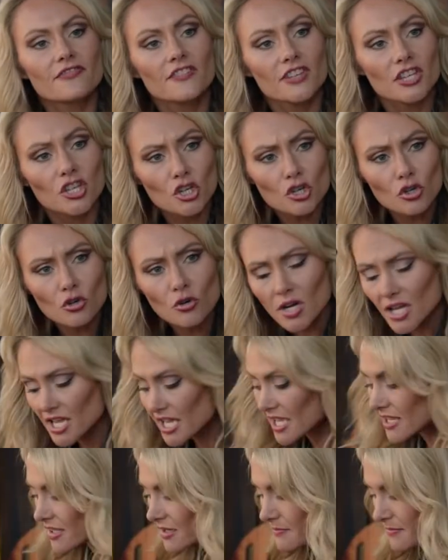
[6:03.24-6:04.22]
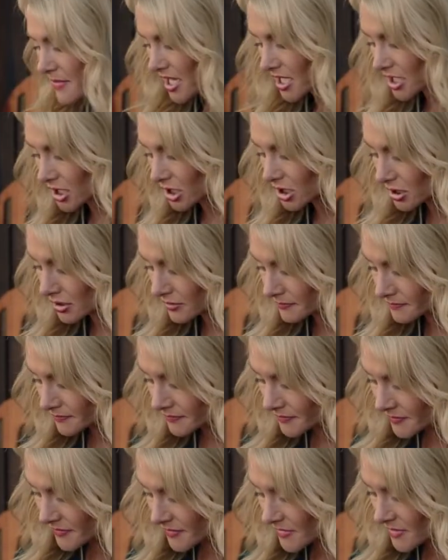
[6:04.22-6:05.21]
few in the middle
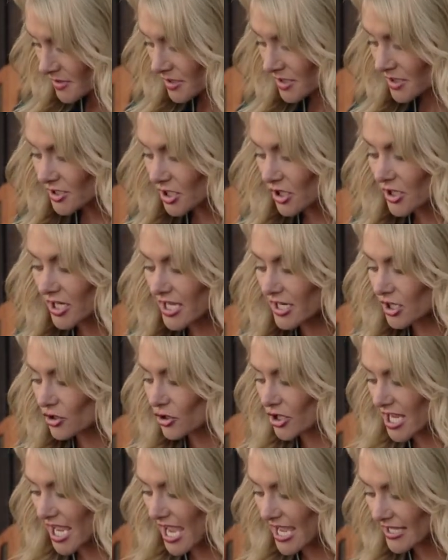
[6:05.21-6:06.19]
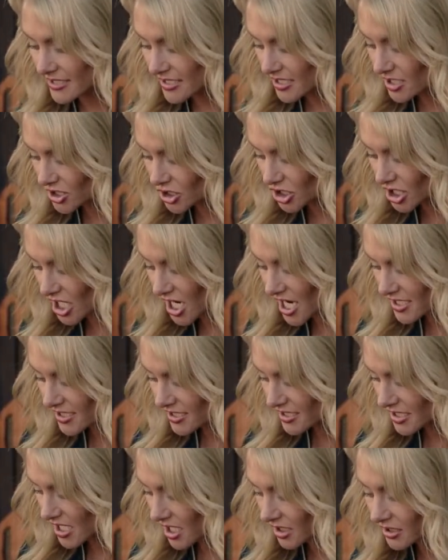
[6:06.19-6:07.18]
so that it creates
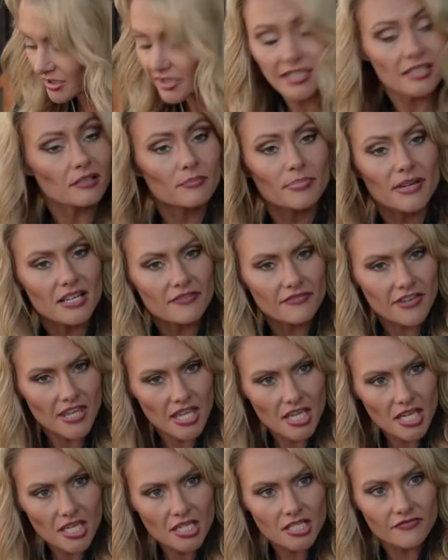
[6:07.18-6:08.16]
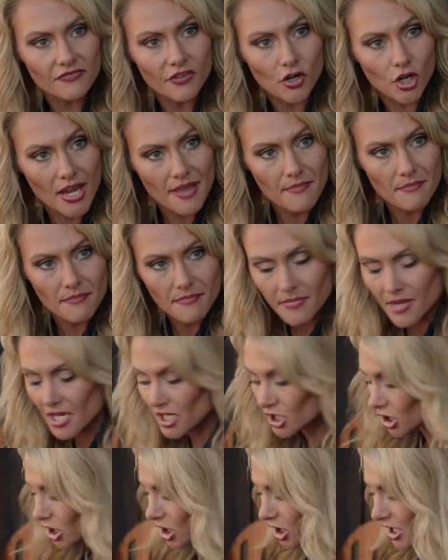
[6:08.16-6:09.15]
just a little bit of heat for a
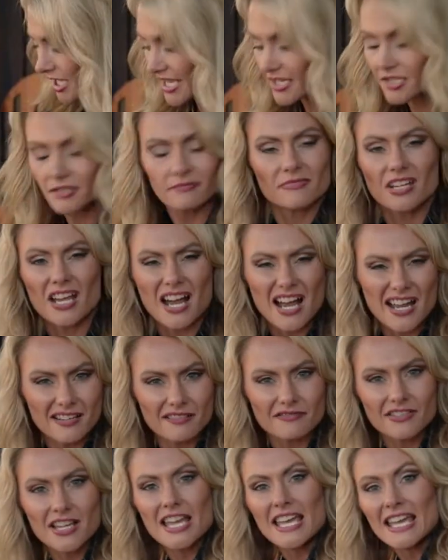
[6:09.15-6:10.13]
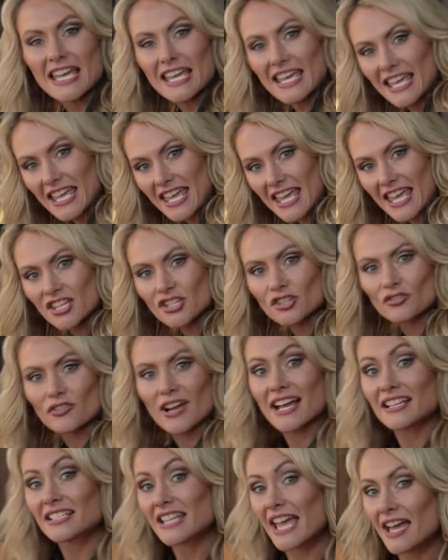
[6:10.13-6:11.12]
middle in kind of
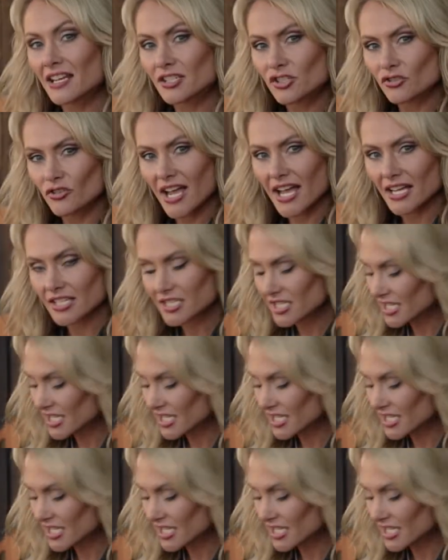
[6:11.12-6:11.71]
indirect and direct